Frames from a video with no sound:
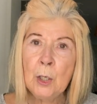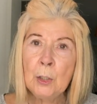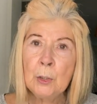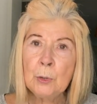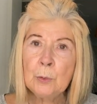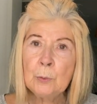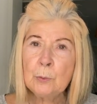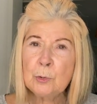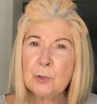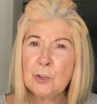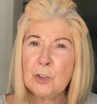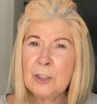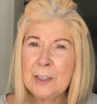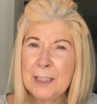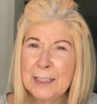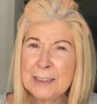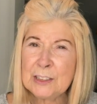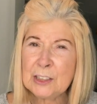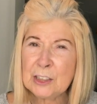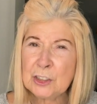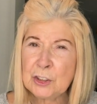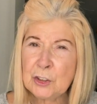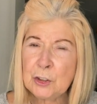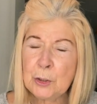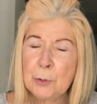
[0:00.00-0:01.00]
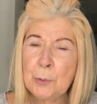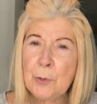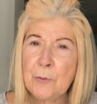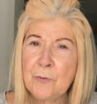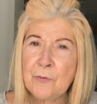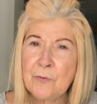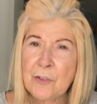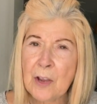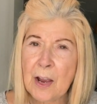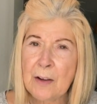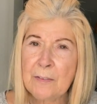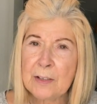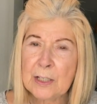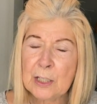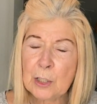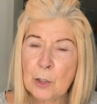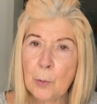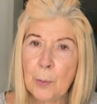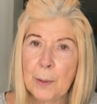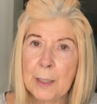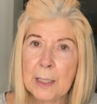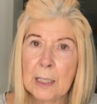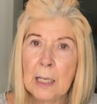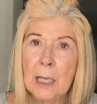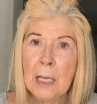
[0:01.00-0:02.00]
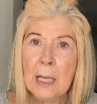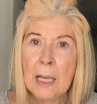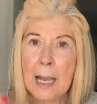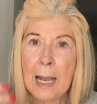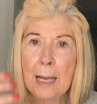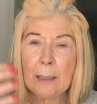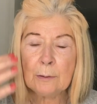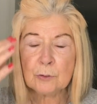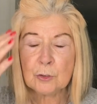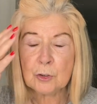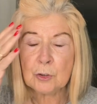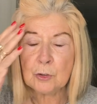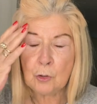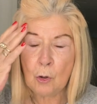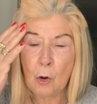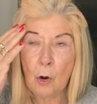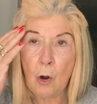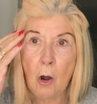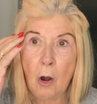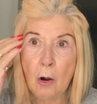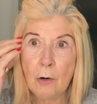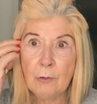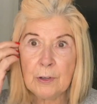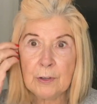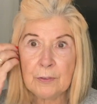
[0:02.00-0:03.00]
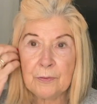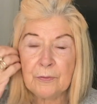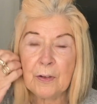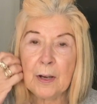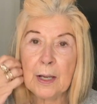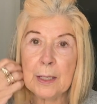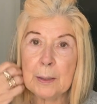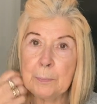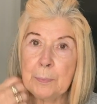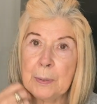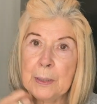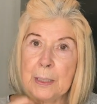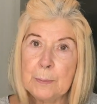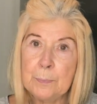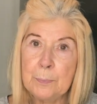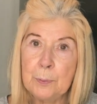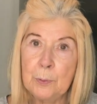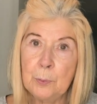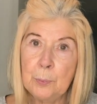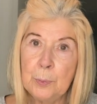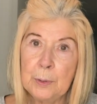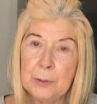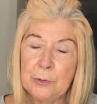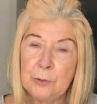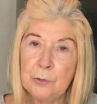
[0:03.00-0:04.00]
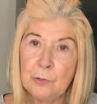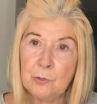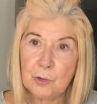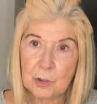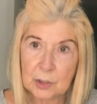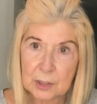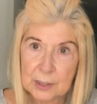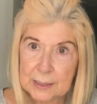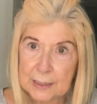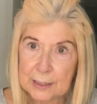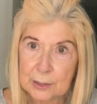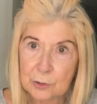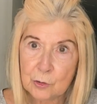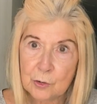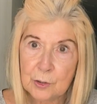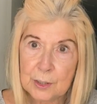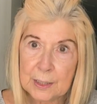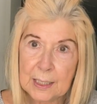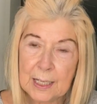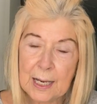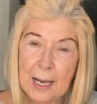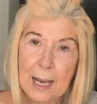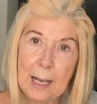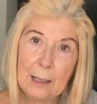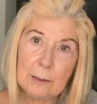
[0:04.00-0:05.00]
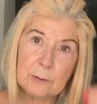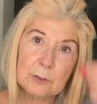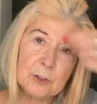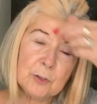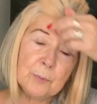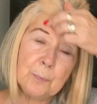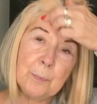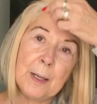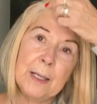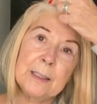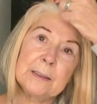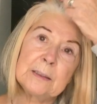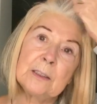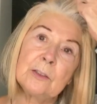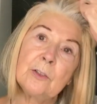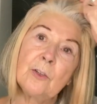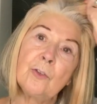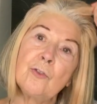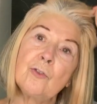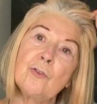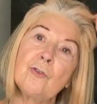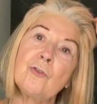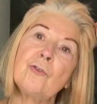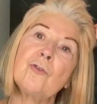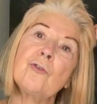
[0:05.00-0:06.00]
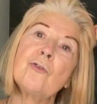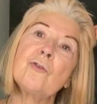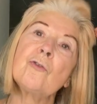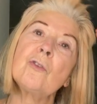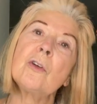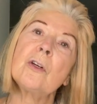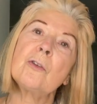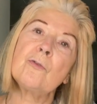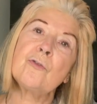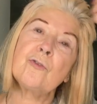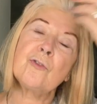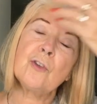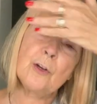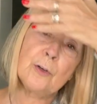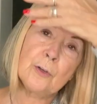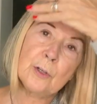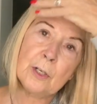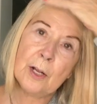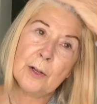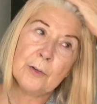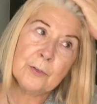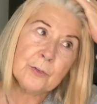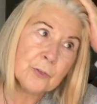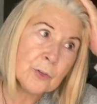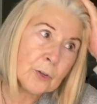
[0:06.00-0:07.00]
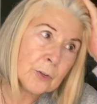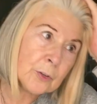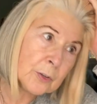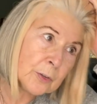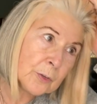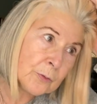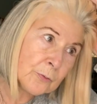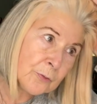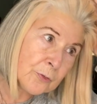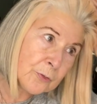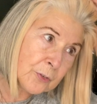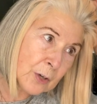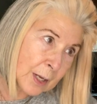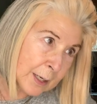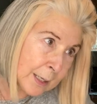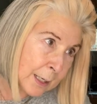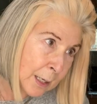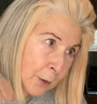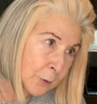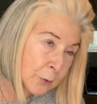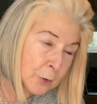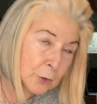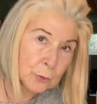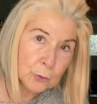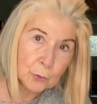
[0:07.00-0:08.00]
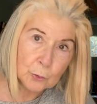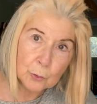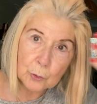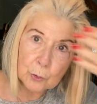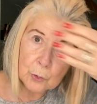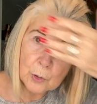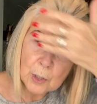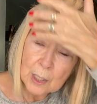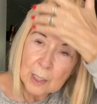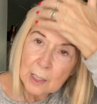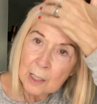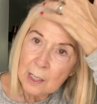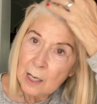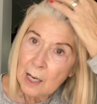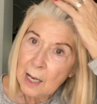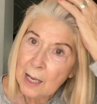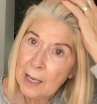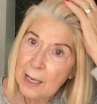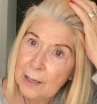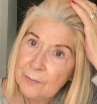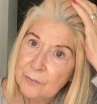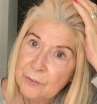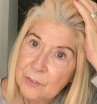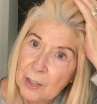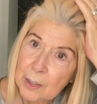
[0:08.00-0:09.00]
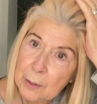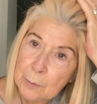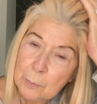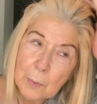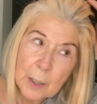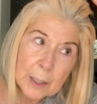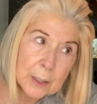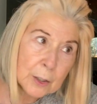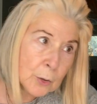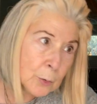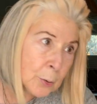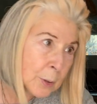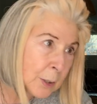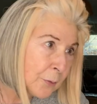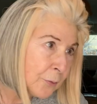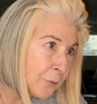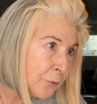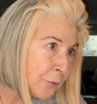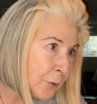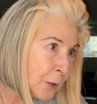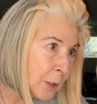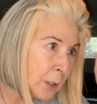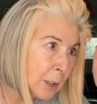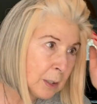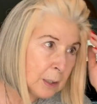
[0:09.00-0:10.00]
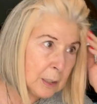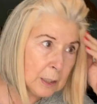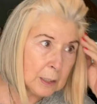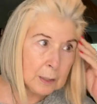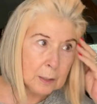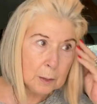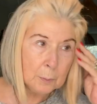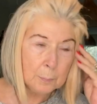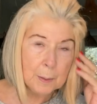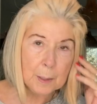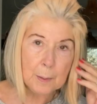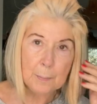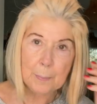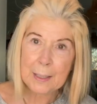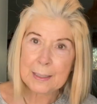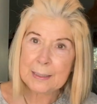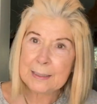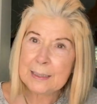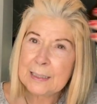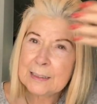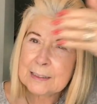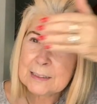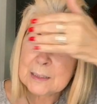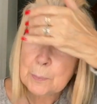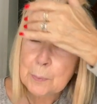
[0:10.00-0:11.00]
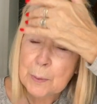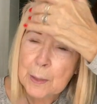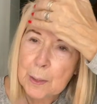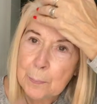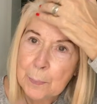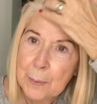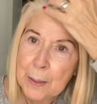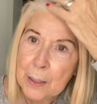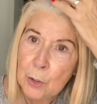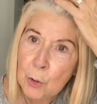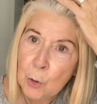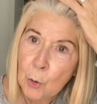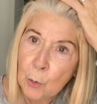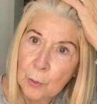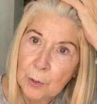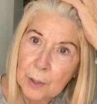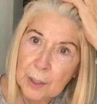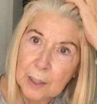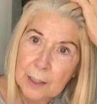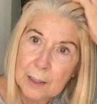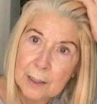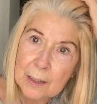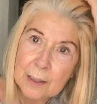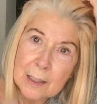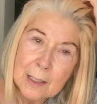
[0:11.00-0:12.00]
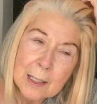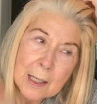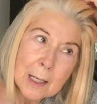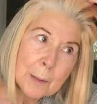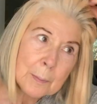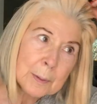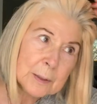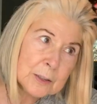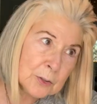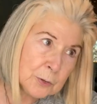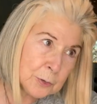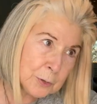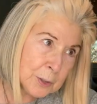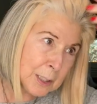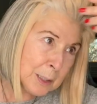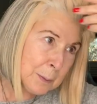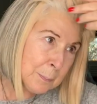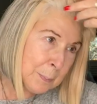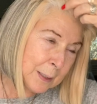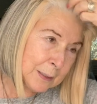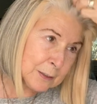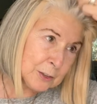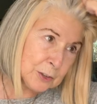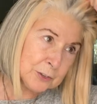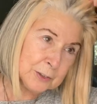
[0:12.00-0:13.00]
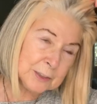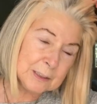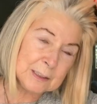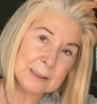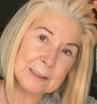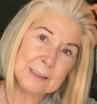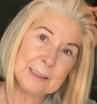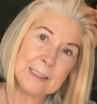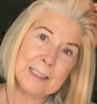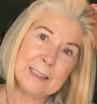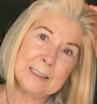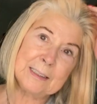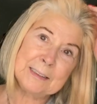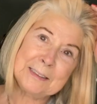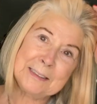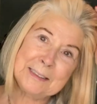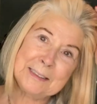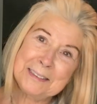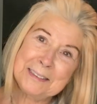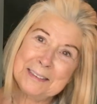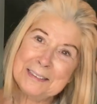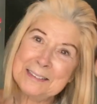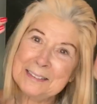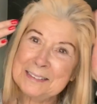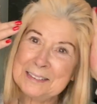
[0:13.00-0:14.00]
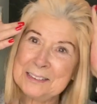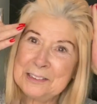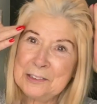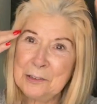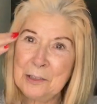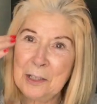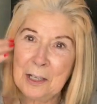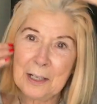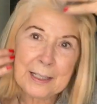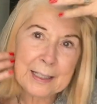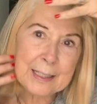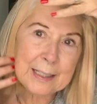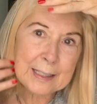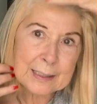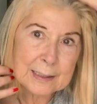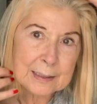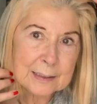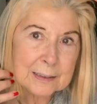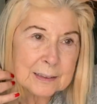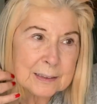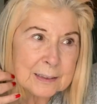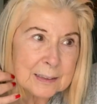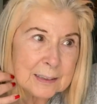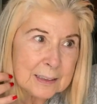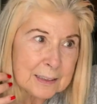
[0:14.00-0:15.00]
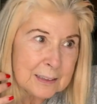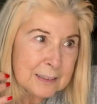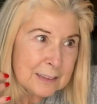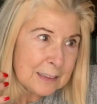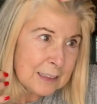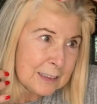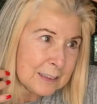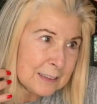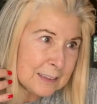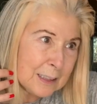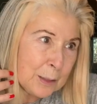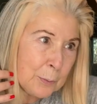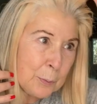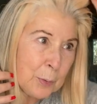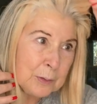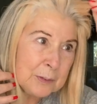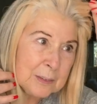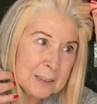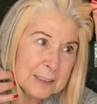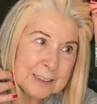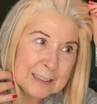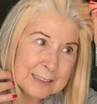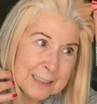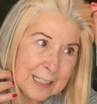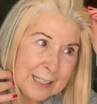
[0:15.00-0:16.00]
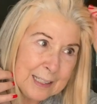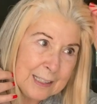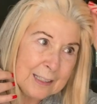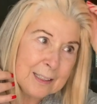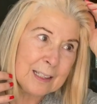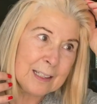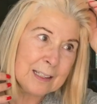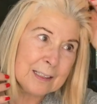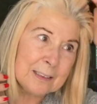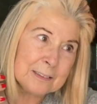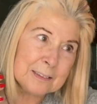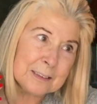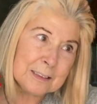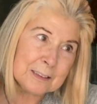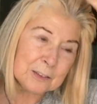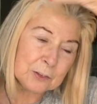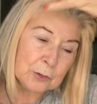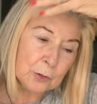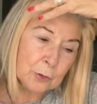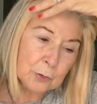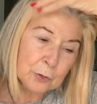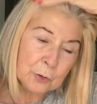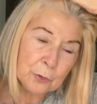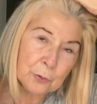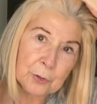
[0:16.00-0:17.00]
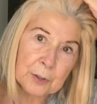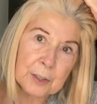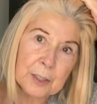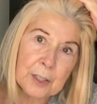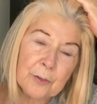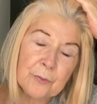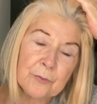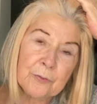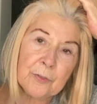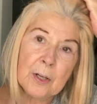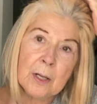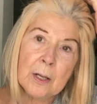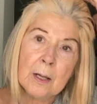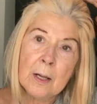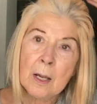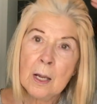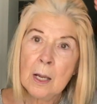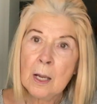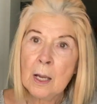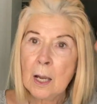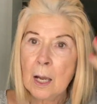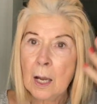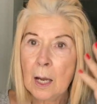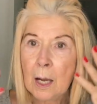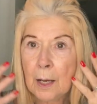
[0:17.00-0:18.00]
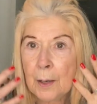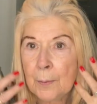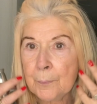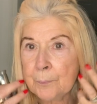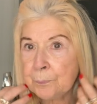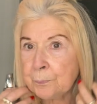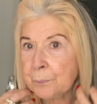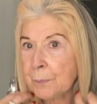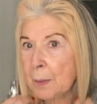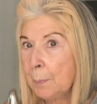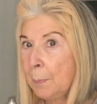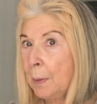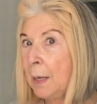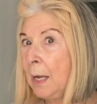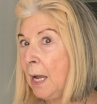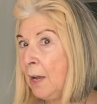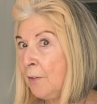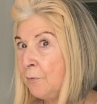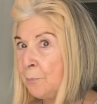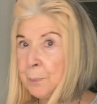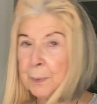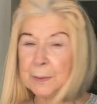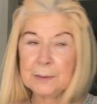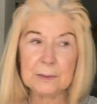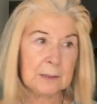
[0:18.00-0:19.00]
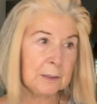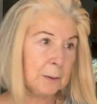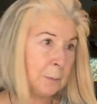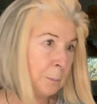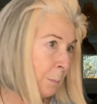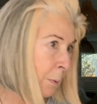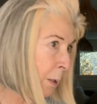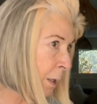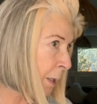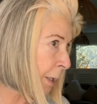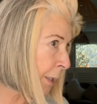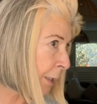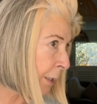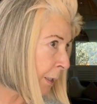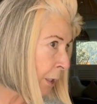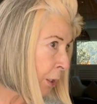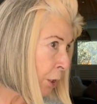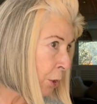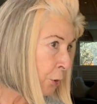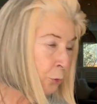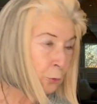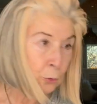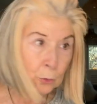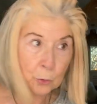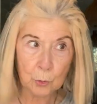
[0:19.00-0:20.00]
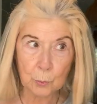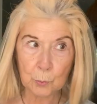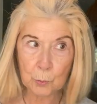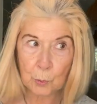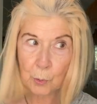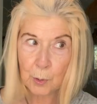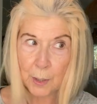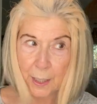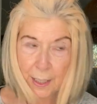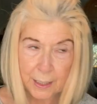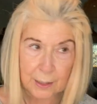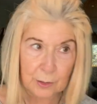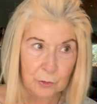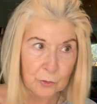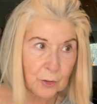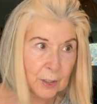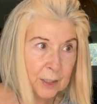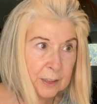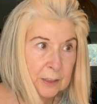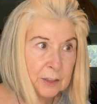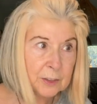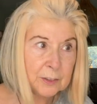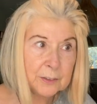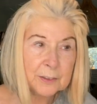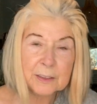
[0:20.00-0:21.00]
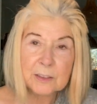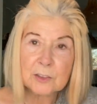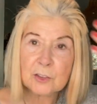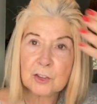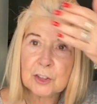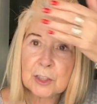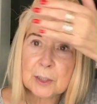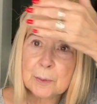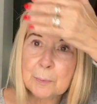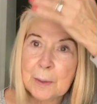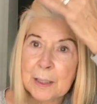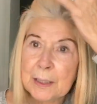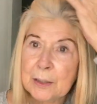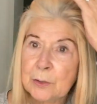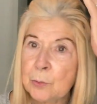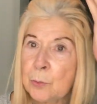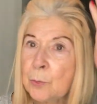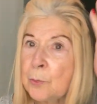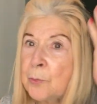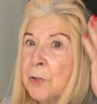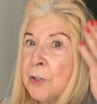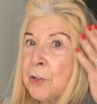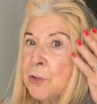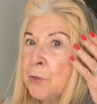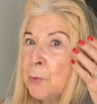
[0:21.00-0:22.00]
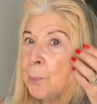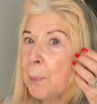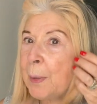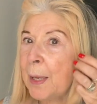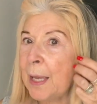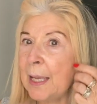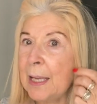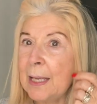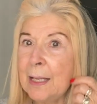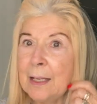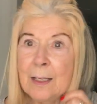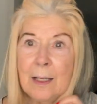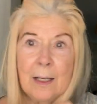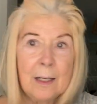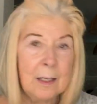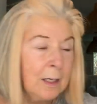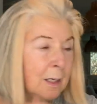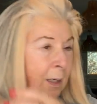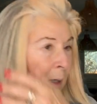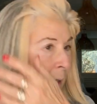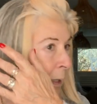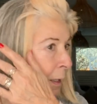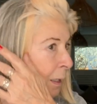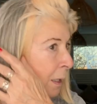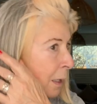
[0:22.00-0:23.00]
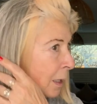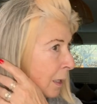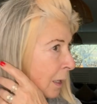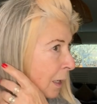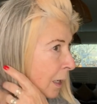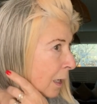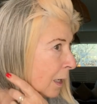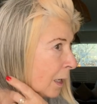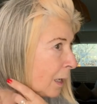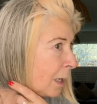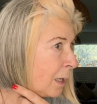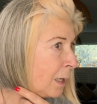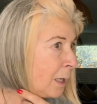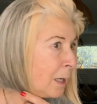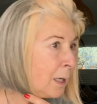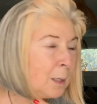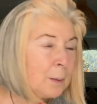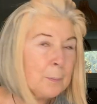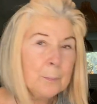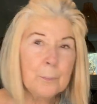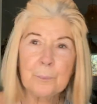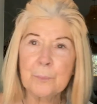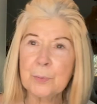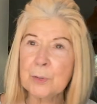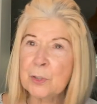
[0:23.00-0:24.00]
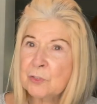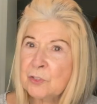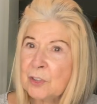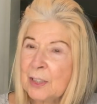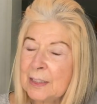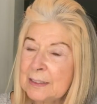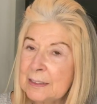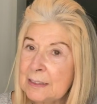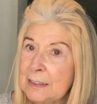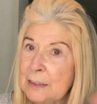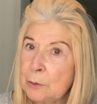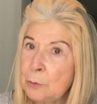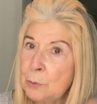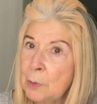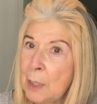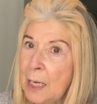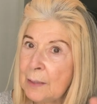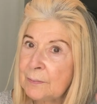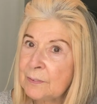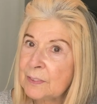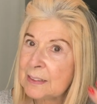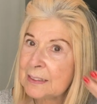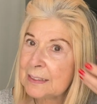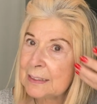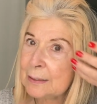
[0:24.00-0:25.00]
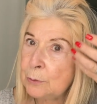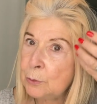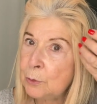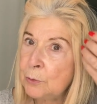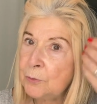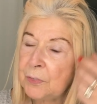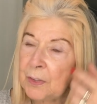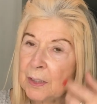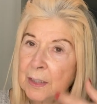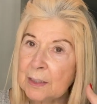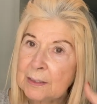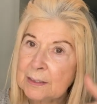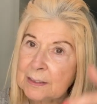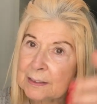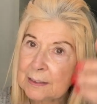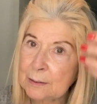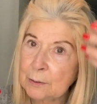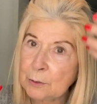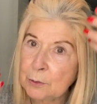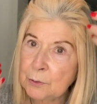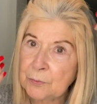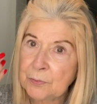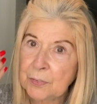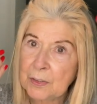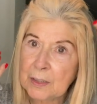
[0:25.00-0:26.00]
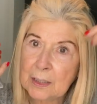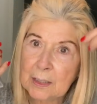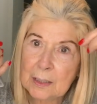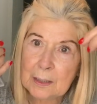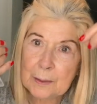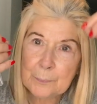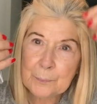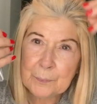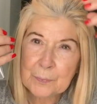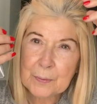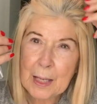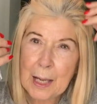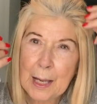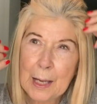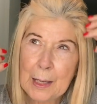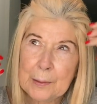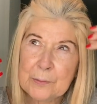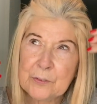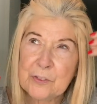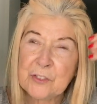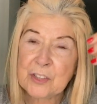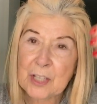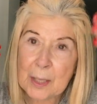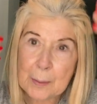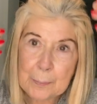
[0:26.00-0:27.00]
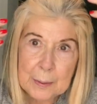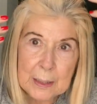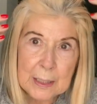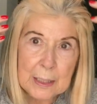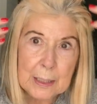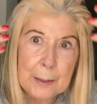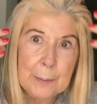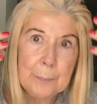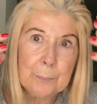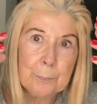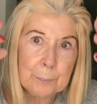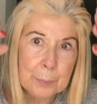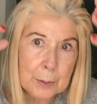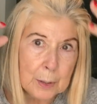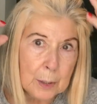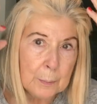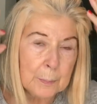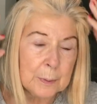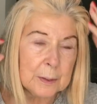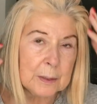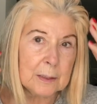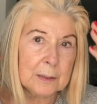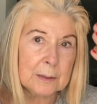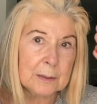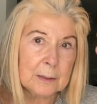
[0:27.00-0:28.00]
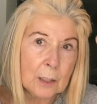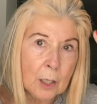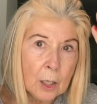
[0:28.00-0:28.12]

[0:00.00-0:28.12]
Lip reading: shall I just do a very quick how to not horrify people when you just literally get out of bed and throw clothes on and fly out the door? I have done my quiff a little bit, but it needs to be a bit longer. But it's looking better, isn't it? Do you like it? It won't stay there because it's not long enough. But I have been to my normal hairdresser and she made all this paler because I still have silver semi-permanent